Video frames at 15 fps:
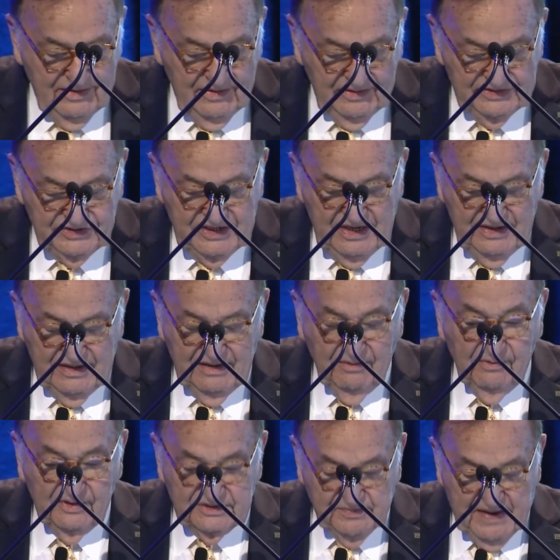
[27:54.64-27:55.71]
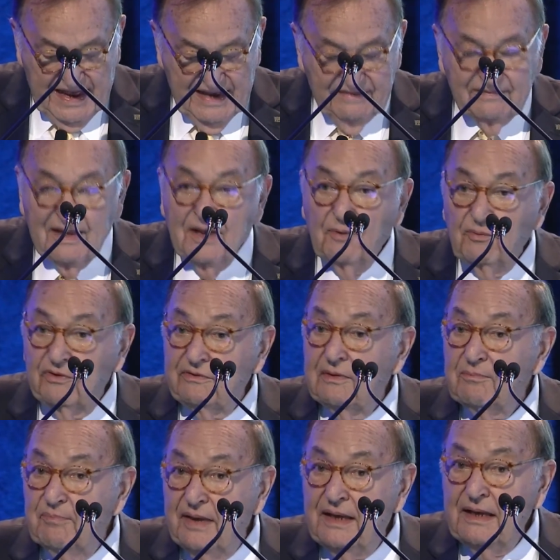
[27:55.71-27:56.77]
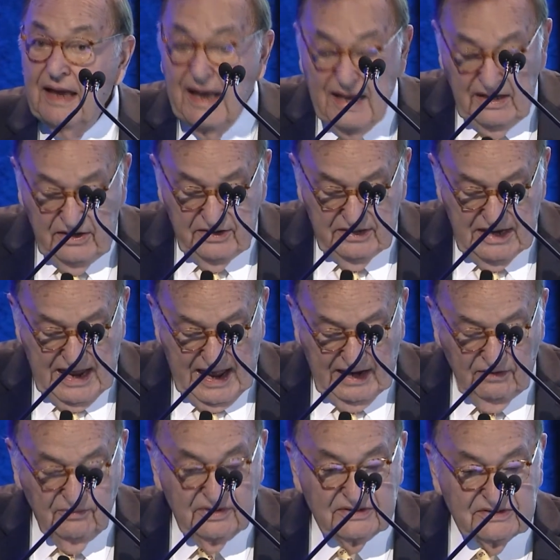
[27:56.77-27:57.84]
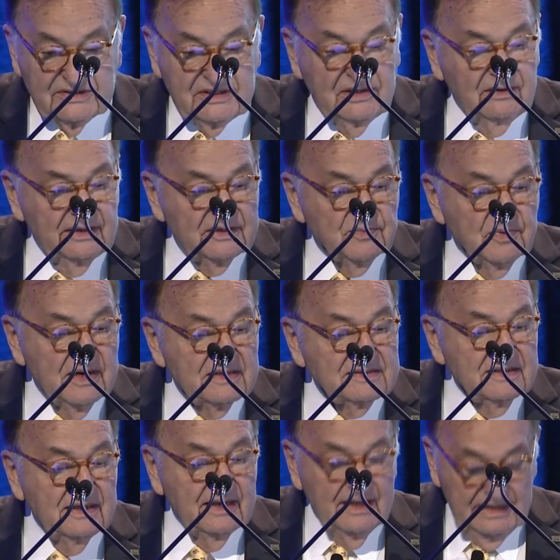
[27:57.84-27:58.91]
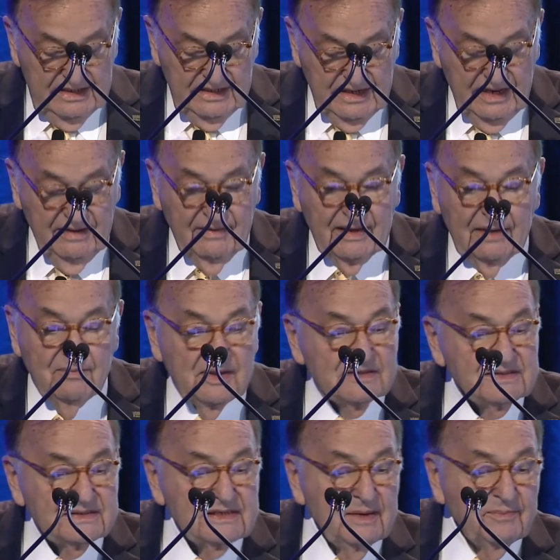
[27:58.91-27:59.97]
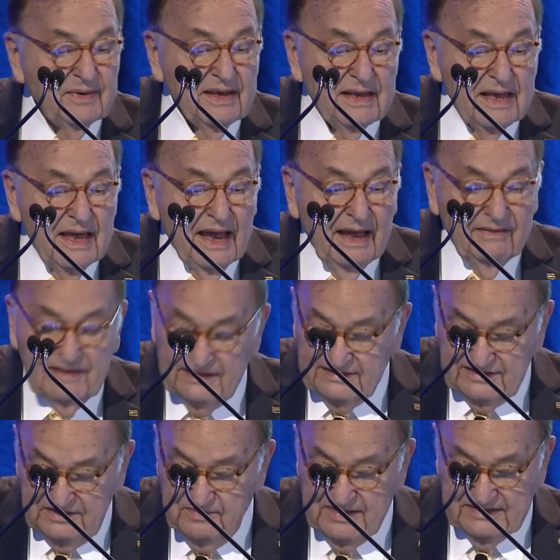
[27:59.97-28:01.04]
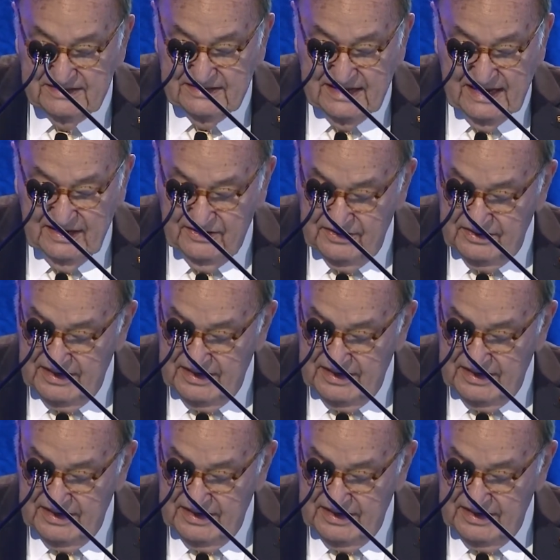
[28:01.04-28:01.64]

she was passed was the Ben Haygood Act, which still is present in Mississippi. And this is Mrs. Haygood